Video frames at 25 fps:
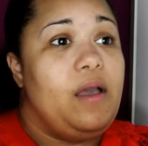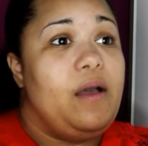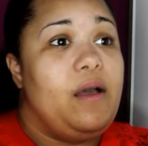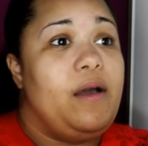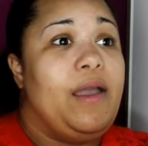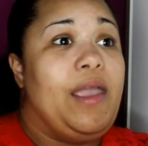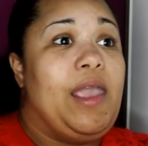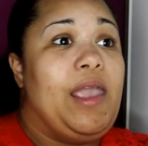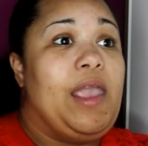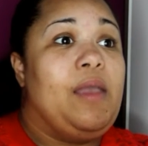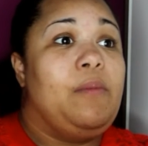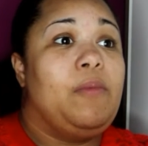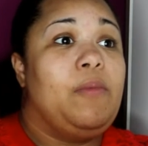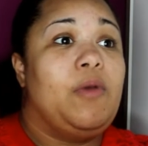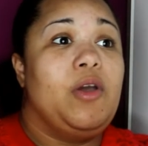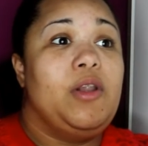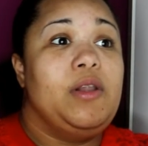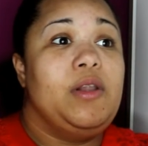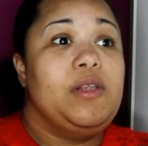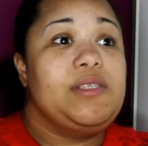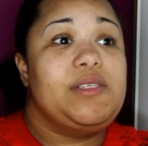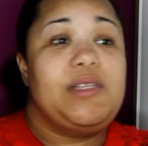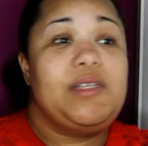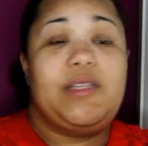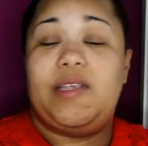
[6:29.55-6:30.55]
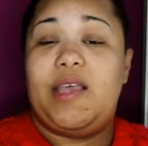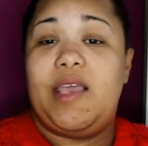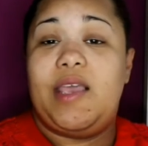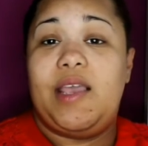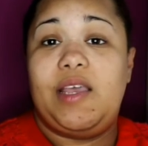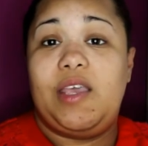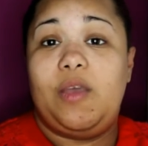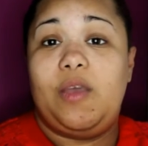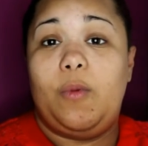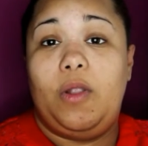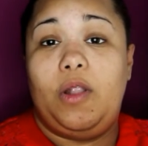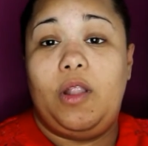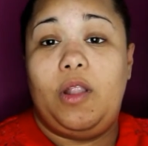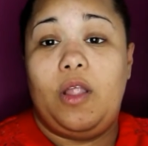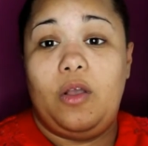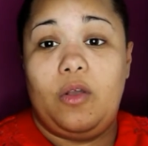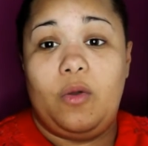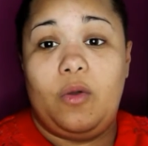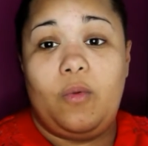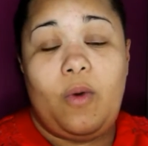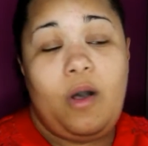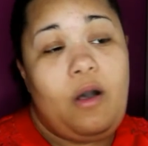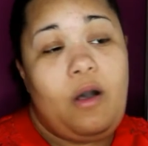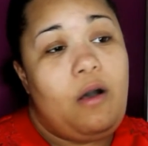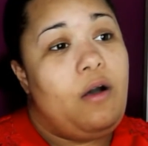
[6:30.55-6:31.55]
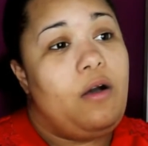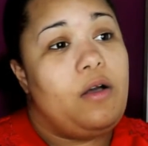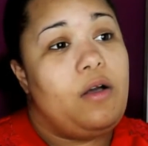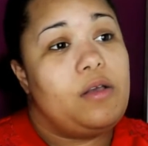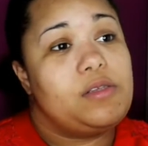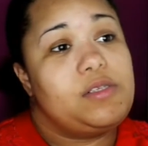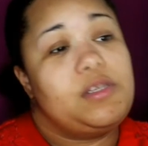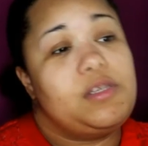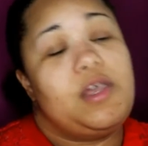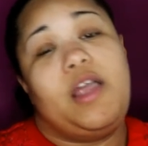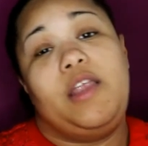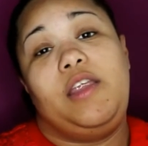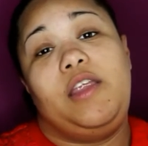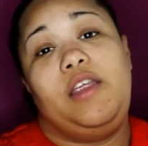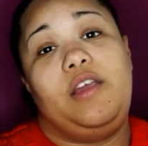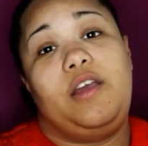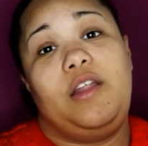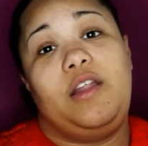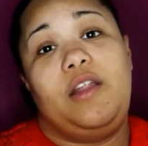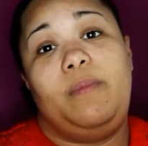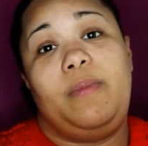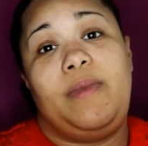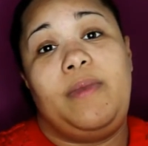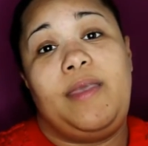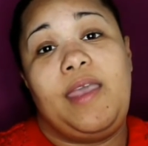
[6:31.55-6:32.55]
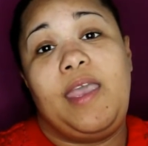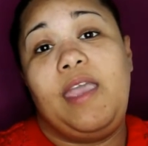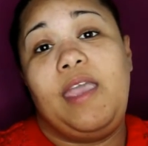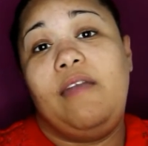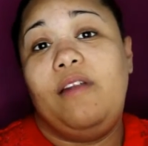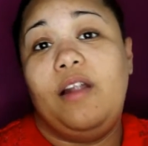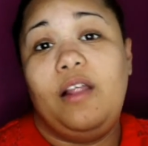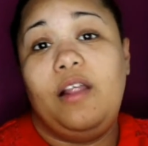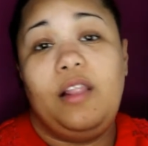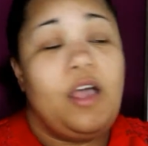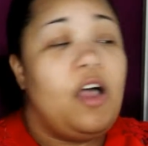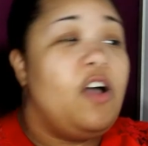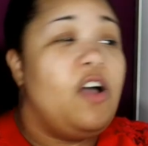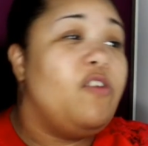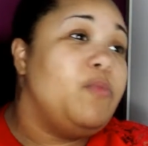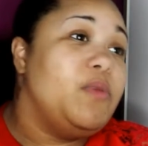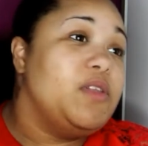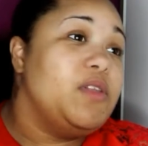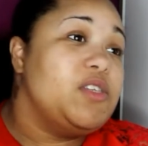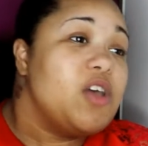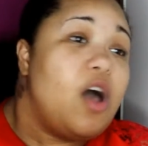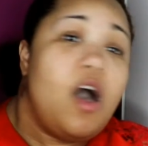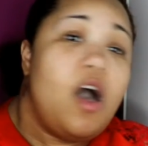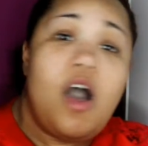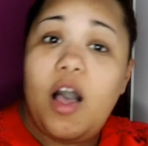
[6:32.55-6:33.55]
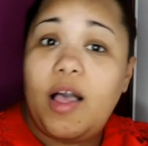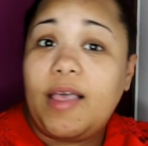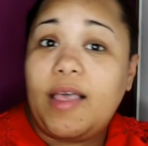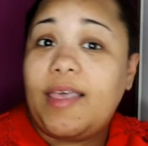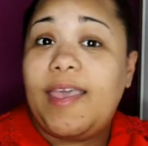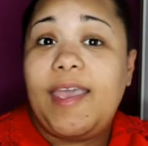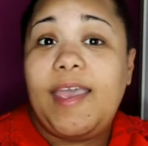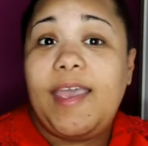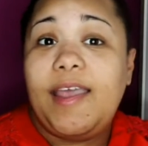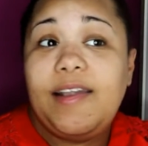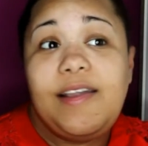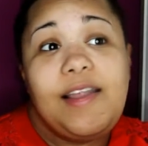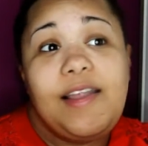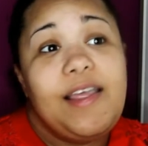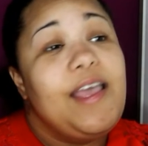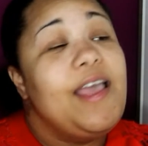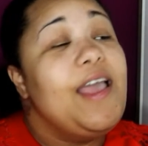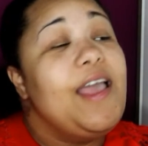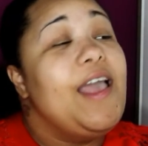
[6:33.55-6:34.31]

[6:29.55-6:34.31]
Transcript: I am going to take you on long walks, and you're going to be hearing a lot of me talking.